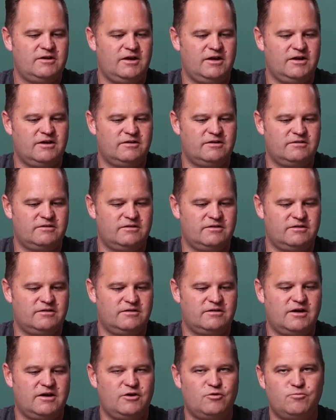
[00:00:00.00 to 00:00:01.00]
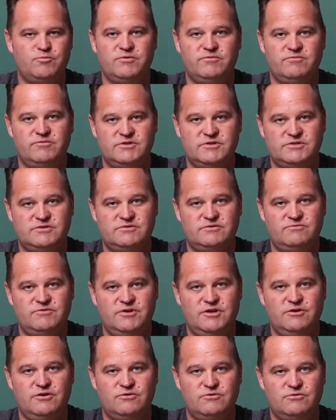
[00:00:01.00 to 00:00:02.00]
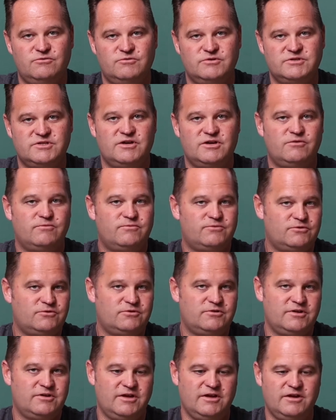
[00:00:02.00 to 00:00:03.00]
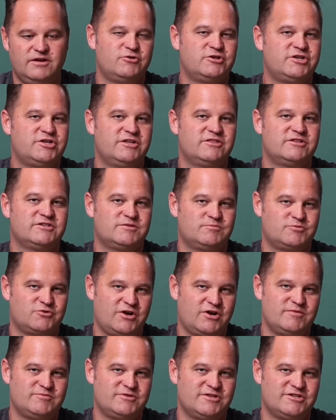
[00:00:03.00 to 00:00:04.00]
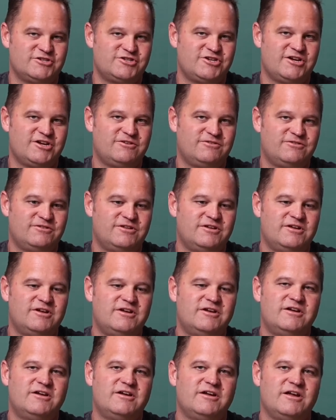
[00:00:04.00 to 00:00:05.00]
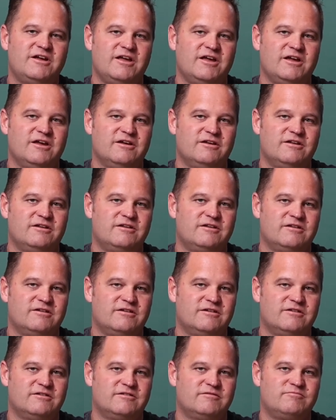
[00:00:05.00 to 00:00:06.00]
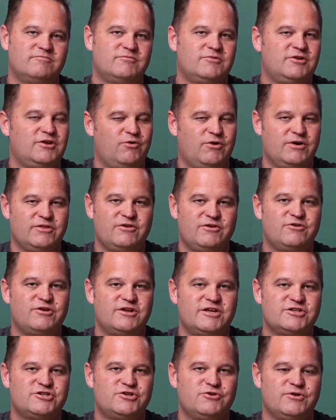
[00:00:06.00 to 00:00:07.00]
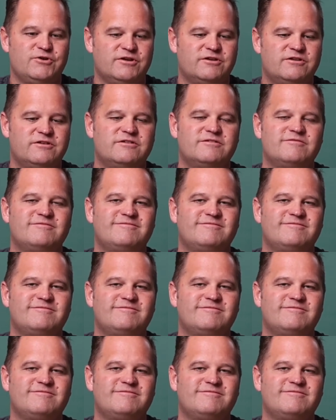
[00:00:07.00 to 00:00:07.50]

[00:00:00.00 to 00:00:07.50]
And I hope that this video was helpful, and appreciate the subscribes to the channel, and go out there and get shooting.